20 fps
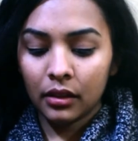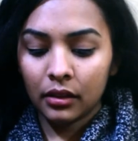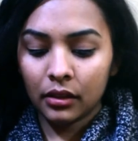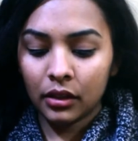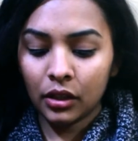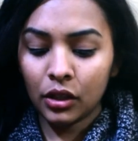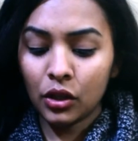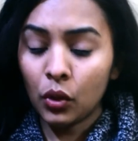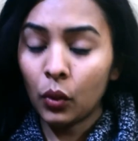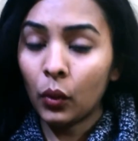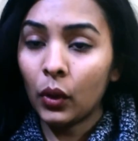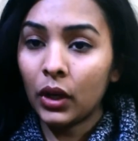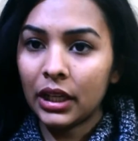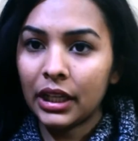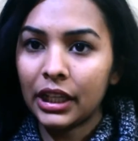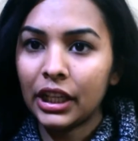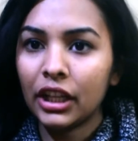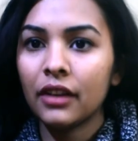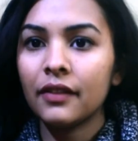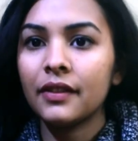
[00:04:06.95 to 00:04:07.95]
the
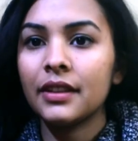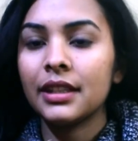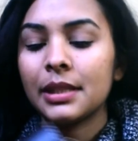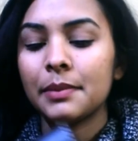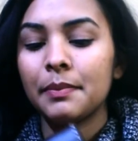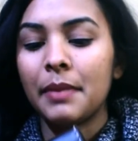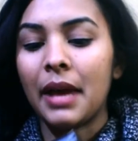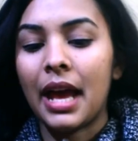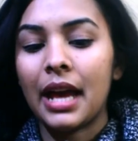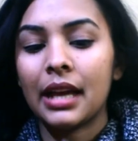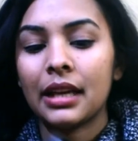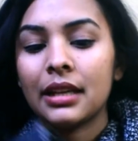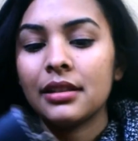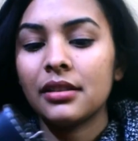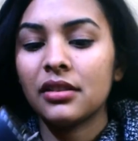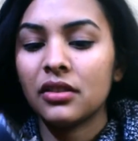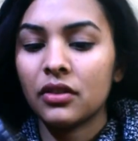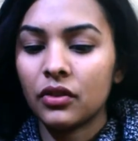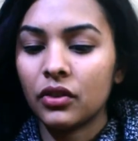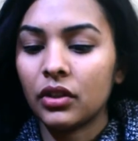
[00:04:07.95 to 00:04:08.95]
quality of this bag
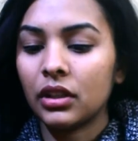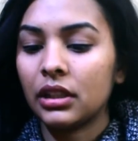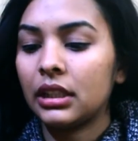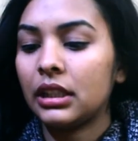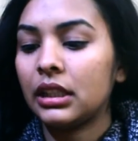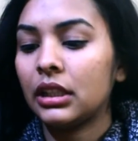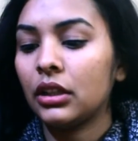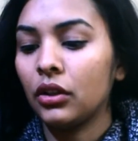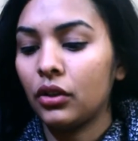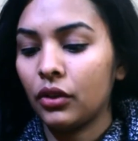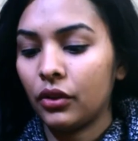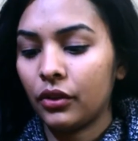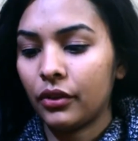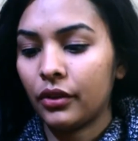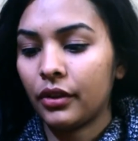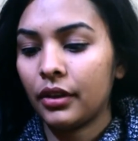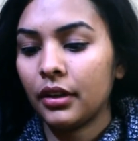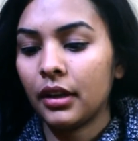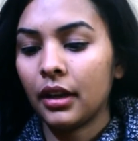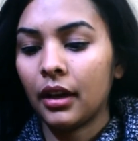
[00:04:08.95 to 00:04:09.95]
is really
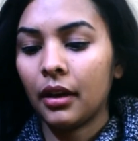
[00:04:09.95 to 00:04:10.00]
good.